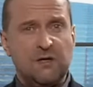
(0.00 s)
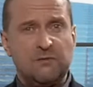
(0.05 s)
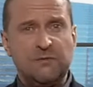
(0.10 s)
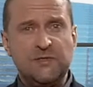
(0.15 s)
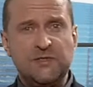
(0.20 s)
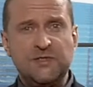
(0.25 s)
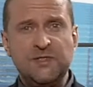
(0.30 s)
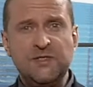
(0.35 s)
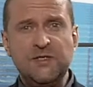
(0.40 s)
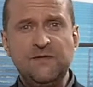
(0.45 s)

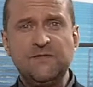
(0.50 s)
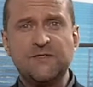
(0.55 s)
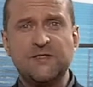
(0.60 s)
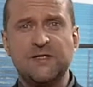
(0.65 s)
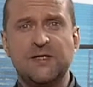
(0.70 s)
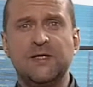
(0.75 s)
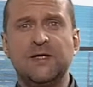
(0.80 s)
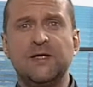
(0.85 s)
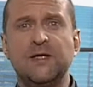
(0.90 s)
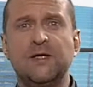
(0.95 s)
receives
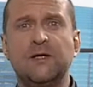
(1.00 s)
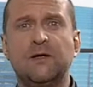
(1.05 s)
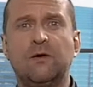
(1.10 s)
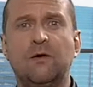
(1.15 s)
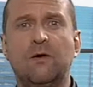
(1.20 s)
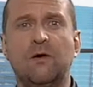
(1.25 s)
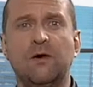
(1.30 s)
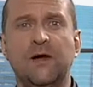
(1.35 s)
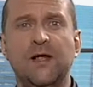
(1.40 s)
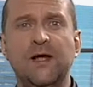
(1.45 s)
a
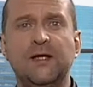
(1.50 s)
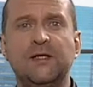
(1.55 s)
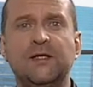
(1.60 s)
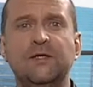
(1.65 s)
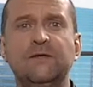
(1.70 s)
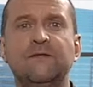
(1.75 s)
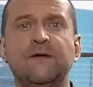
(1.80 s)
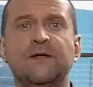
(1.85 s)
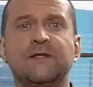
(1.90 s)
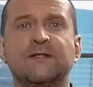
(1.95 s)

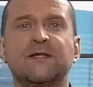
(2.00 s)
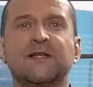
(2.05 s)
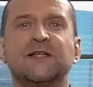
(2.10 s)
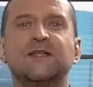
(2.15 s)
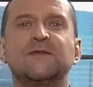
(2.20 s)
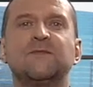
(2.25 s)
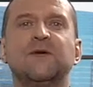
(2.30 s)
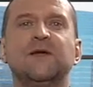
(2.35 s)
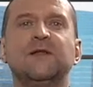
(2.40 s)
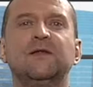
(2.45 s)
collective
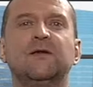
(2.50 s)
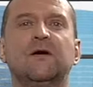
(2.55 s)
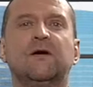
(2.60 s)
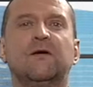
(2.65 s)
assessment